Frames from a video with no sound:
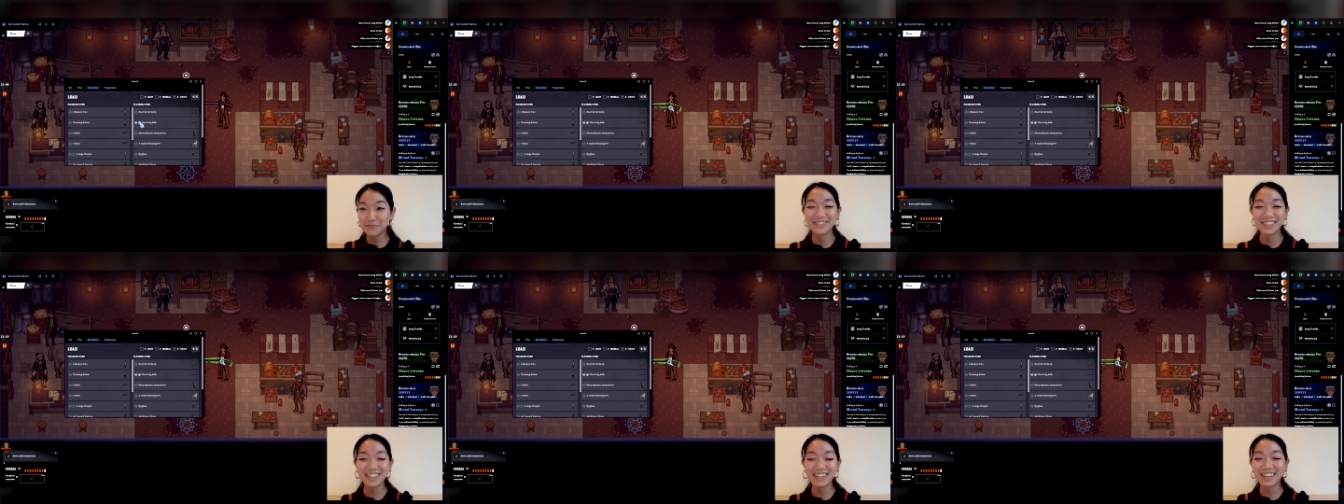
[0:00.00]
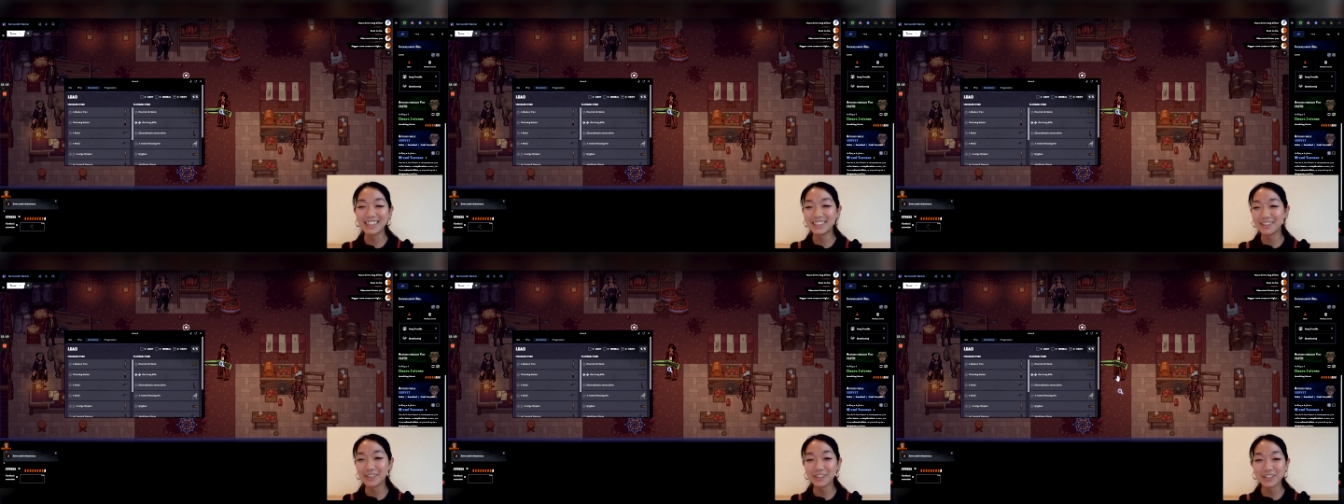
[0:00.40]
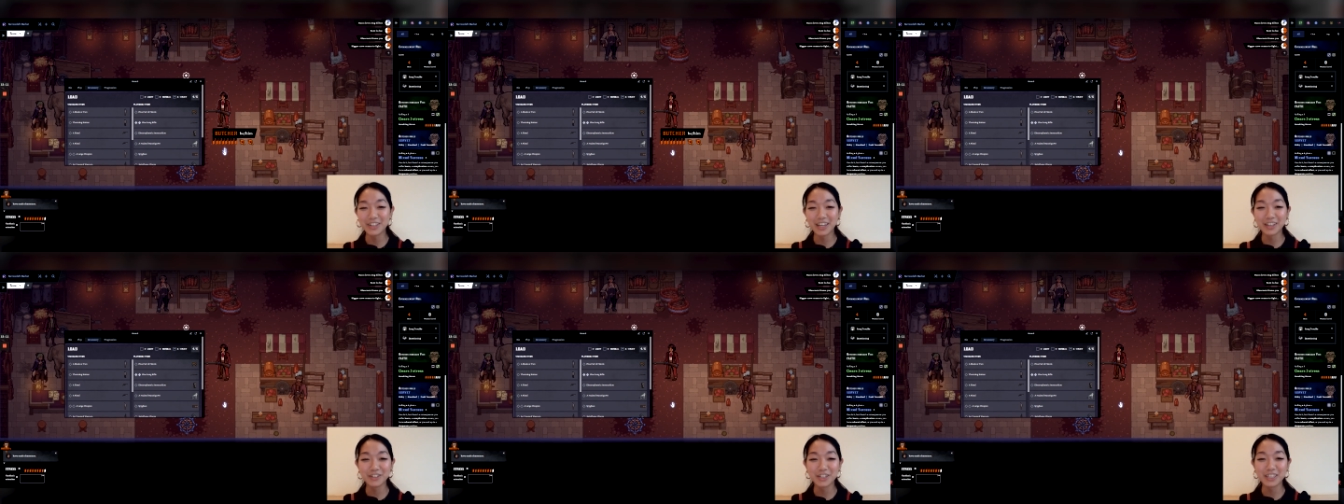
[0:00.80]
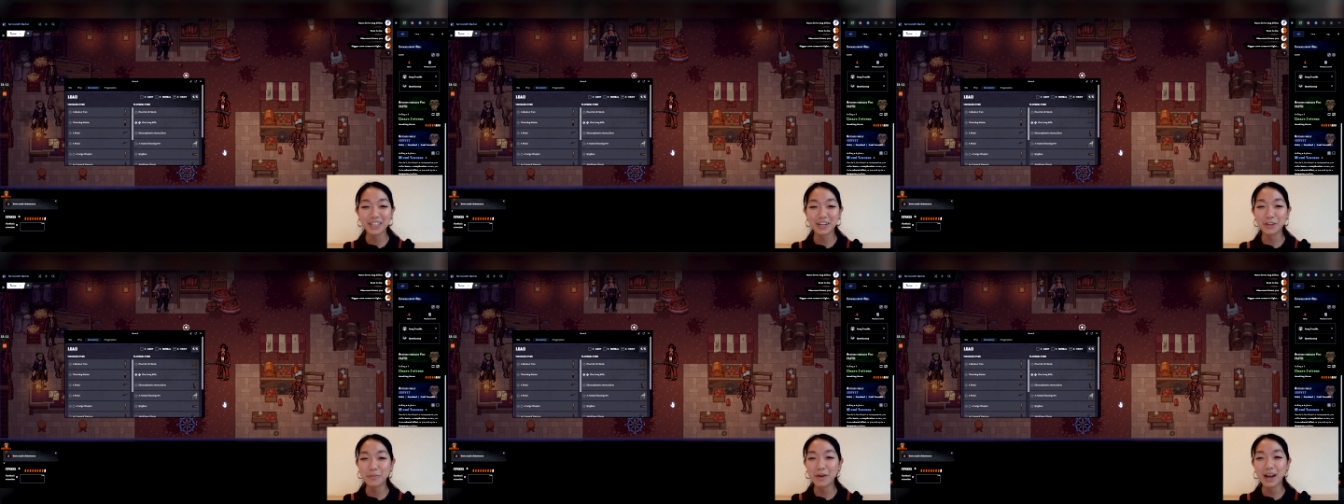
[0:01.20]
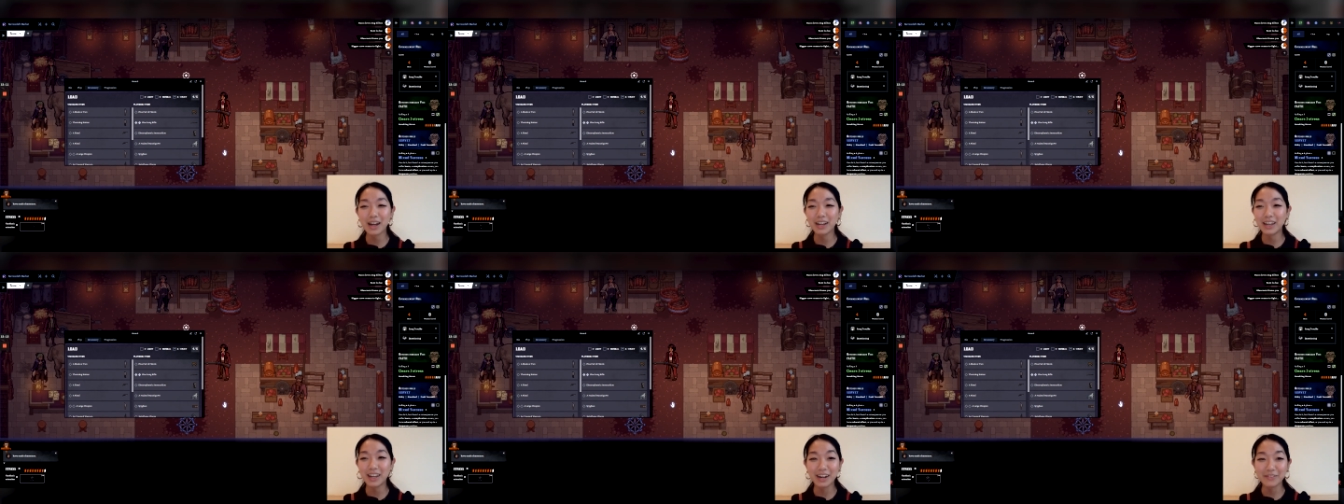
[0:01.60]
Really nice. You can like adjust it on the
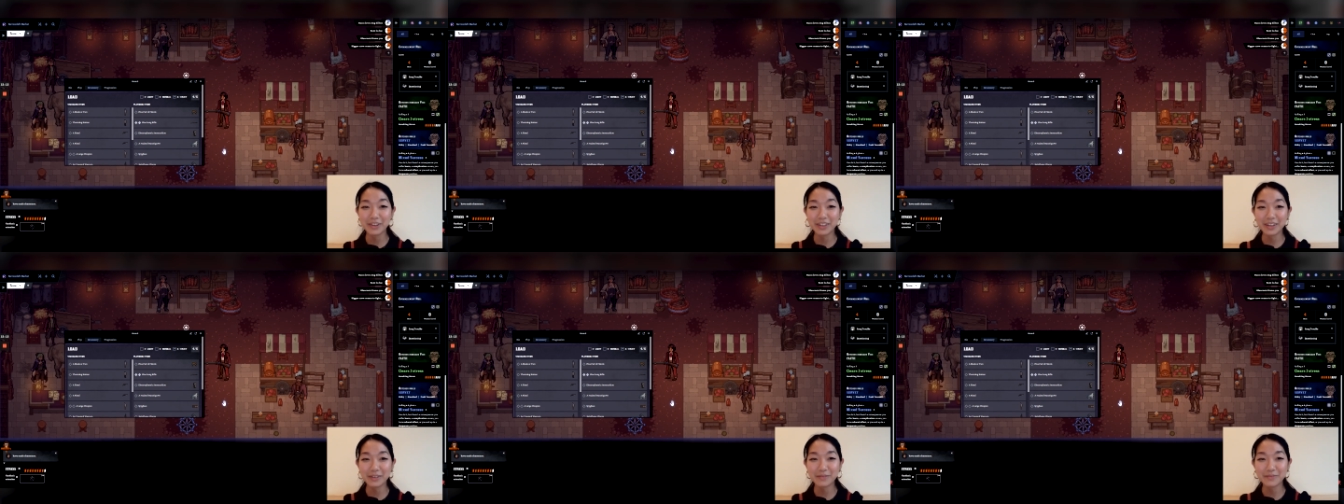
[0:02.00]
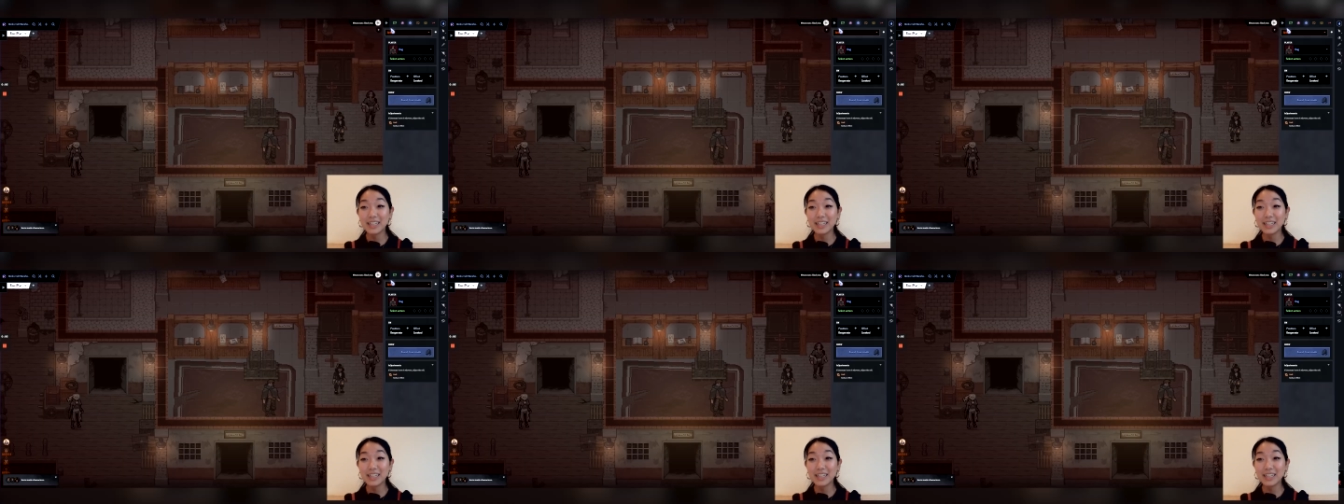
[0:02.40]
body and everything.